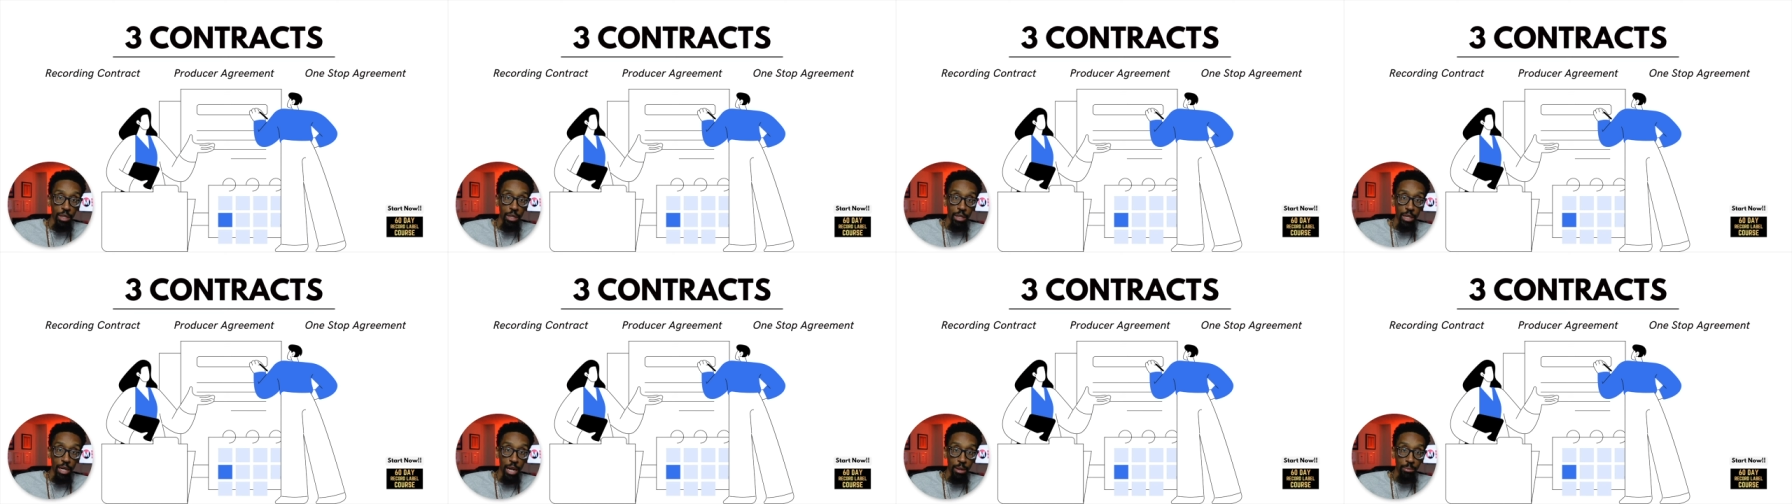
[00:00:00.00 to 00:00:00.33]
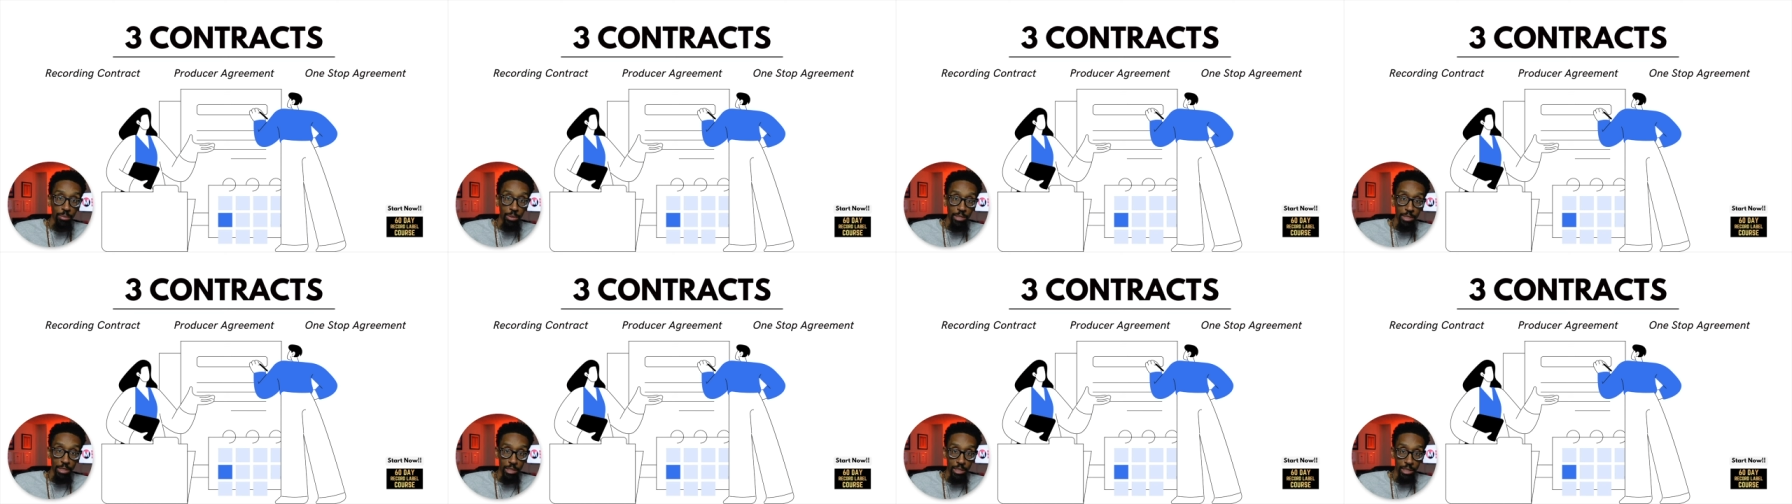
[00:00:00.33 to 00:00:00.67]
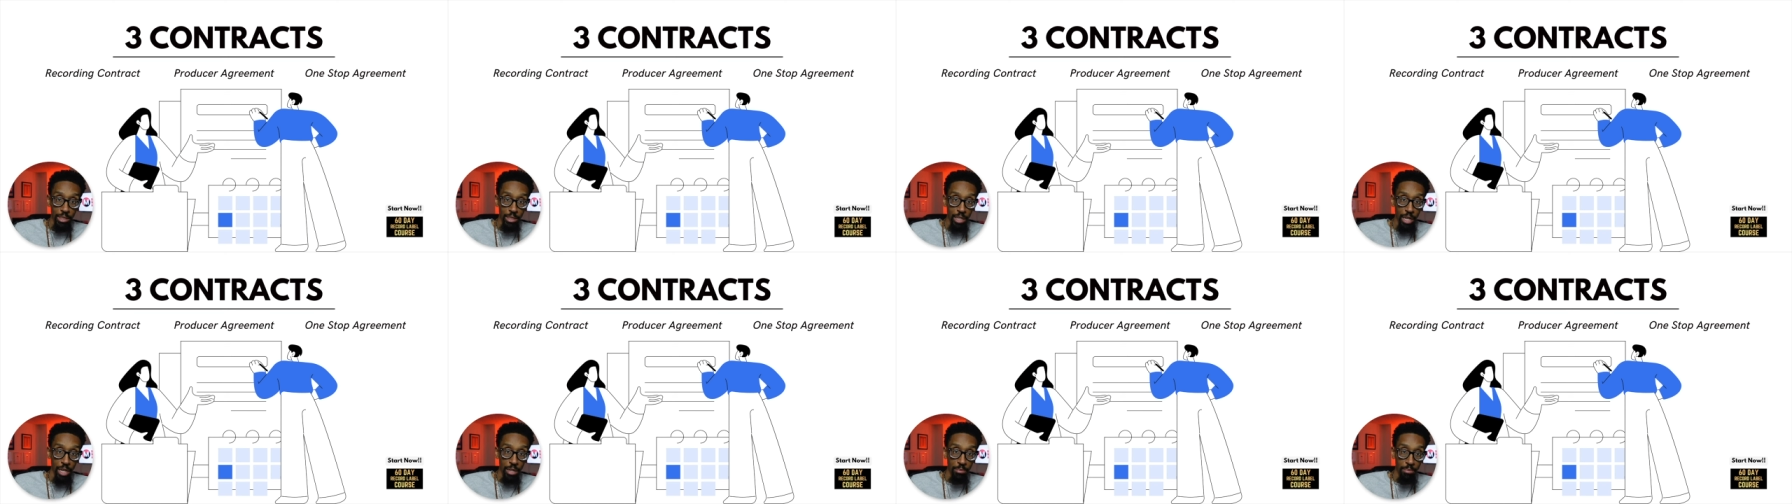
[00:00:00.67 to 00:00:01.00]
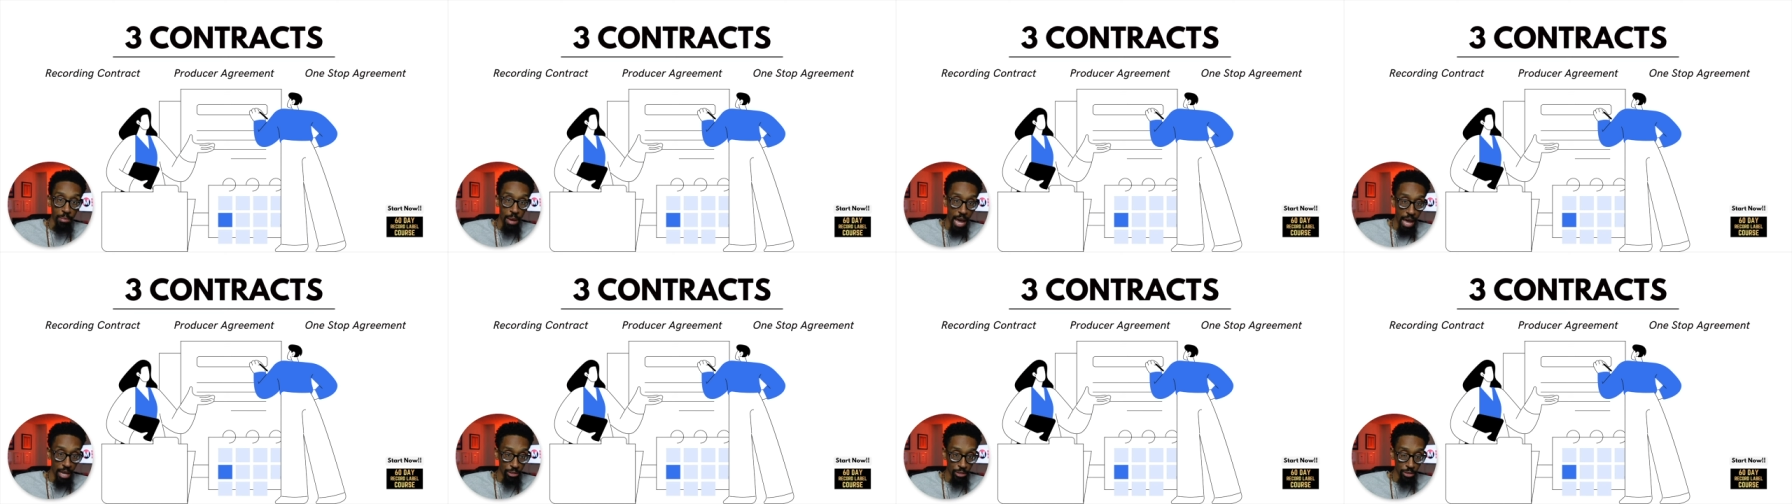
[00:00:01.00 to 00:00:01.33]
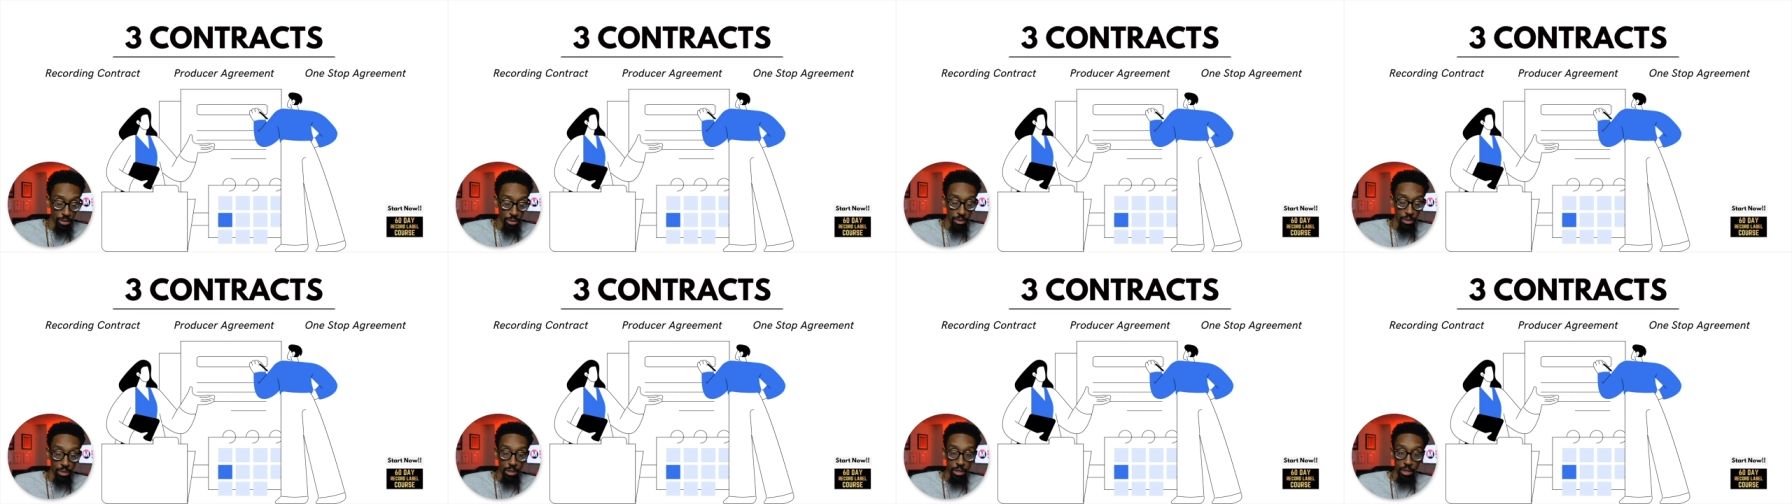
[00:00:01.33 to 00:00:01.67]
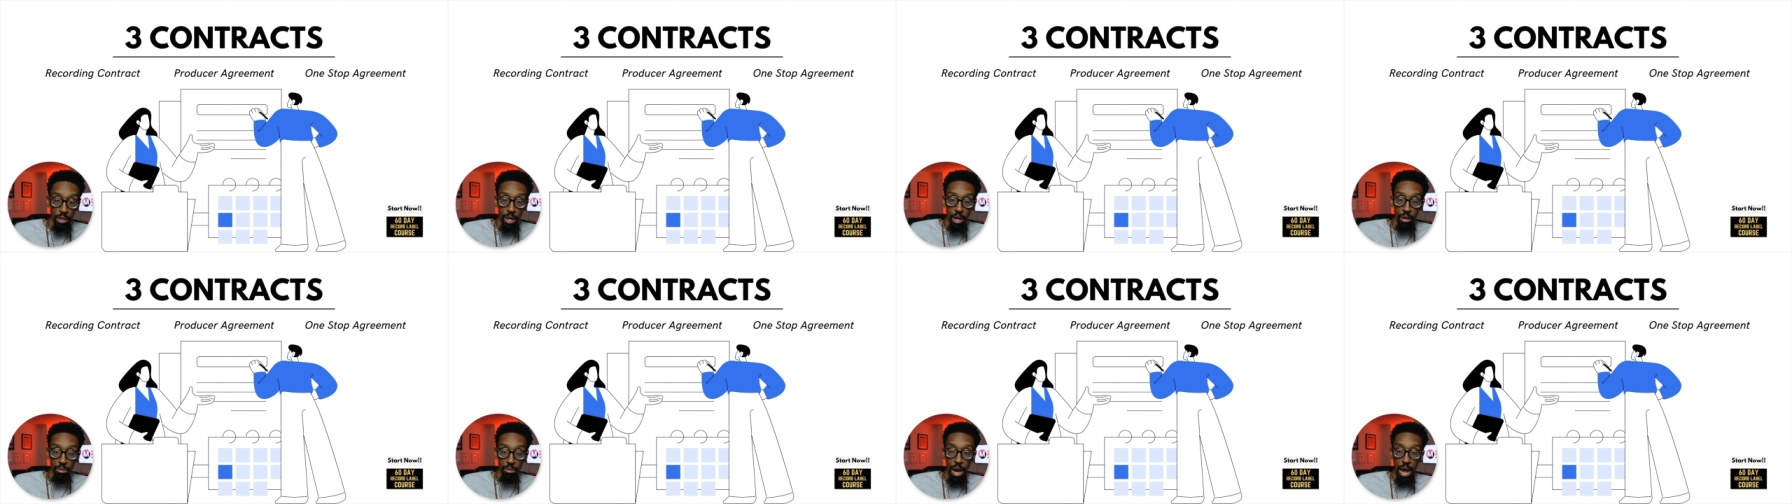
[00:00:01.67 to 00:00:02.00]
composition and master
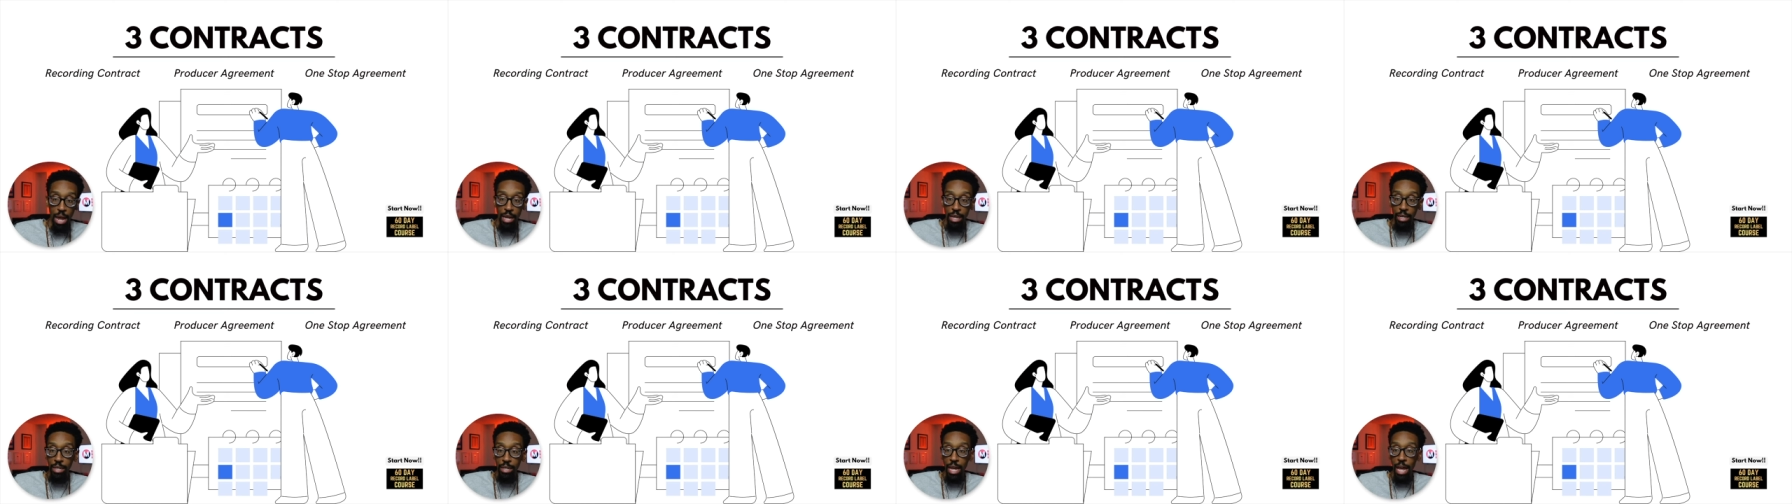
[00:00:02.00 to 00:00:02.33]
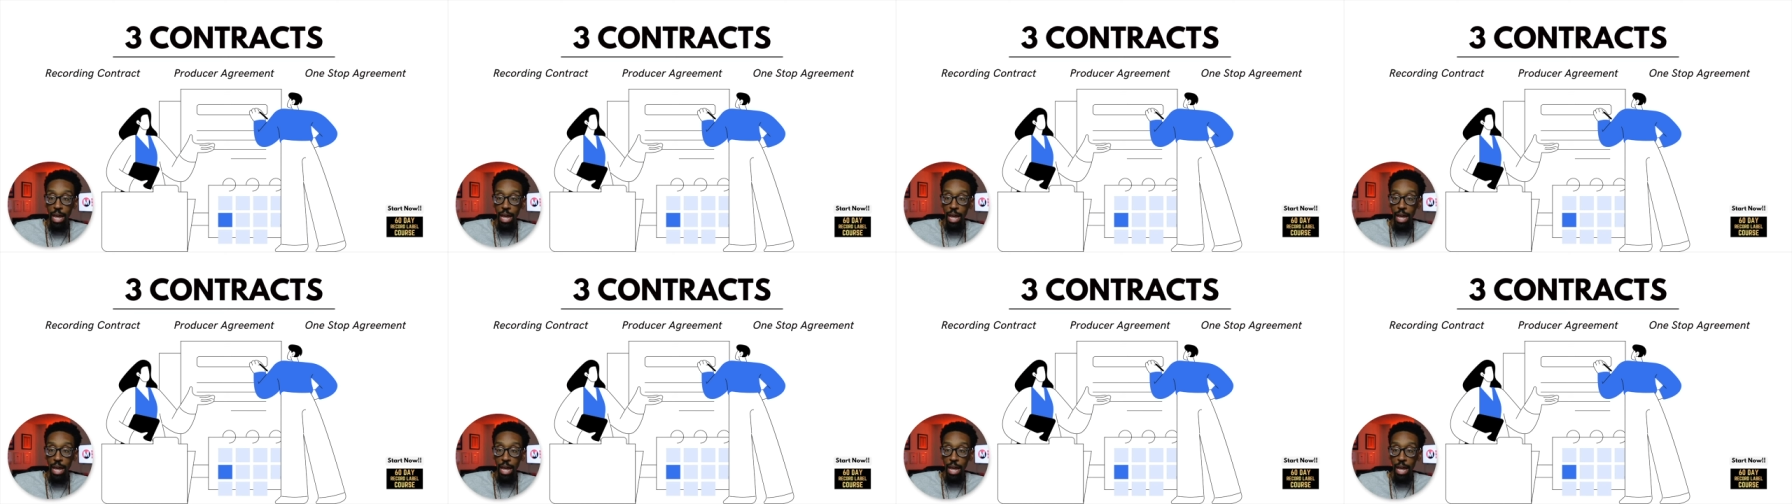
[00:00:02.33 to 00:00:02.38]
all right and